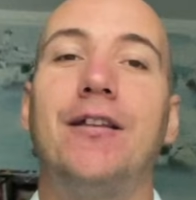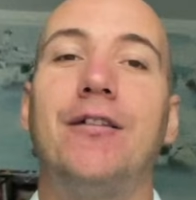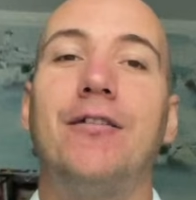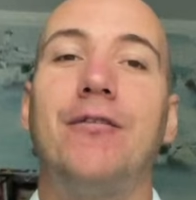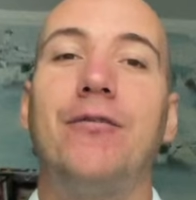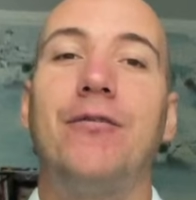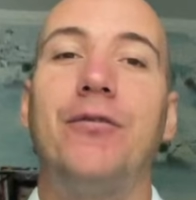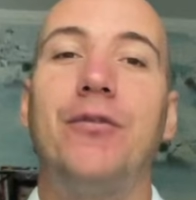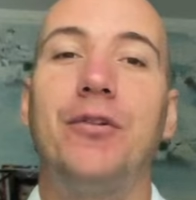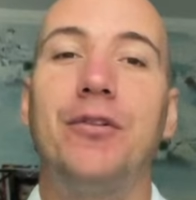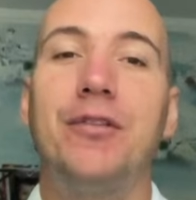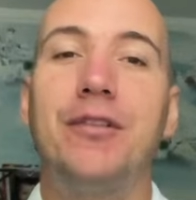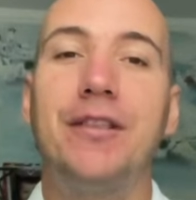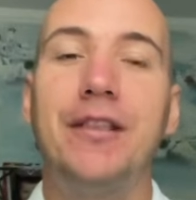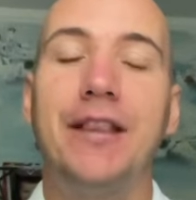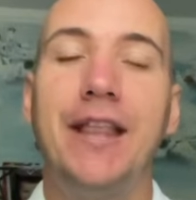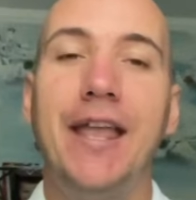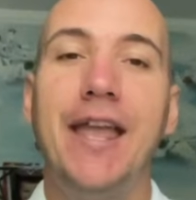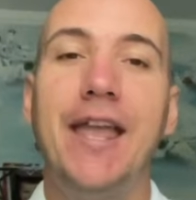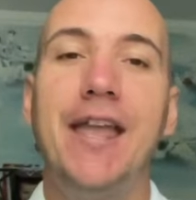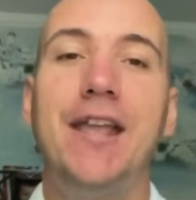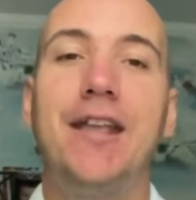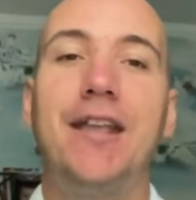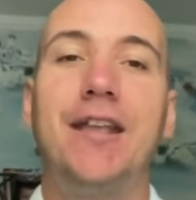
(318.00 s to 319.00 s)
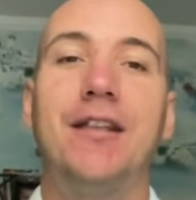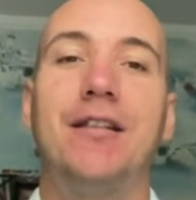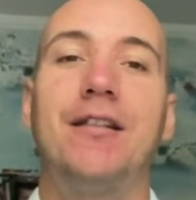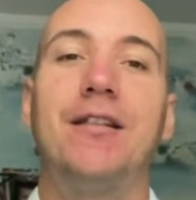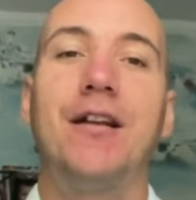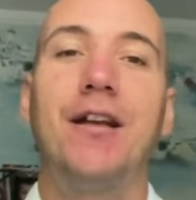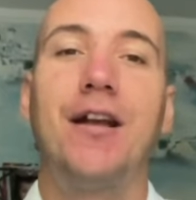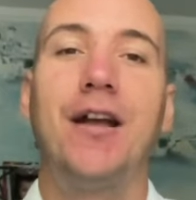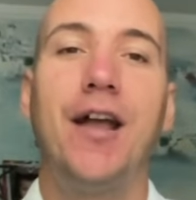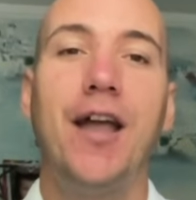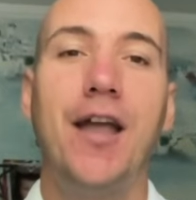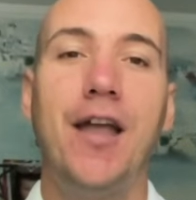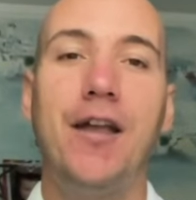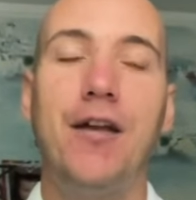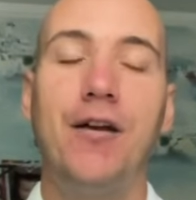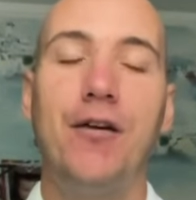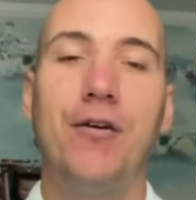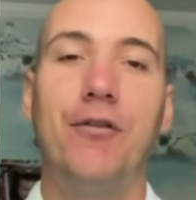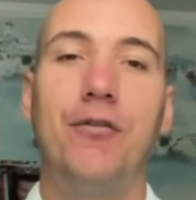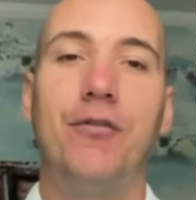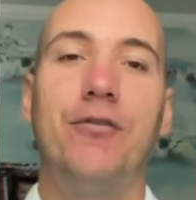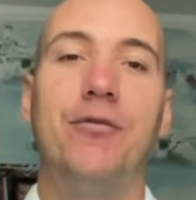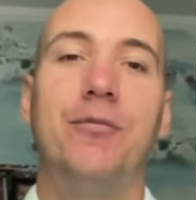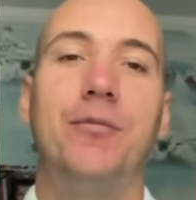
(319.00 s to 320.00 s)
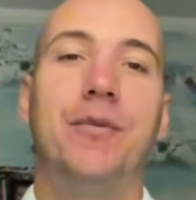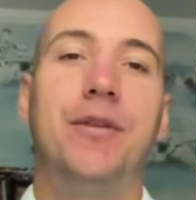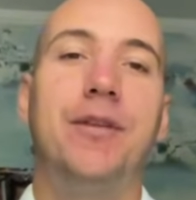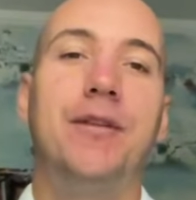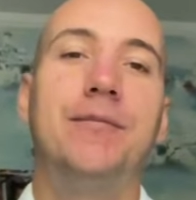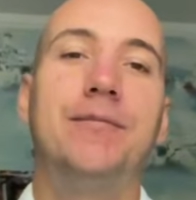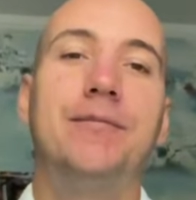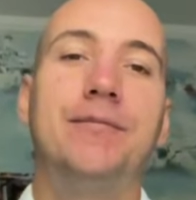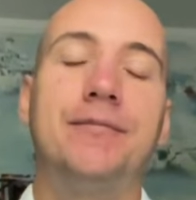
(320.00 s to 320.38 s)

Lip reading: for taking care of me.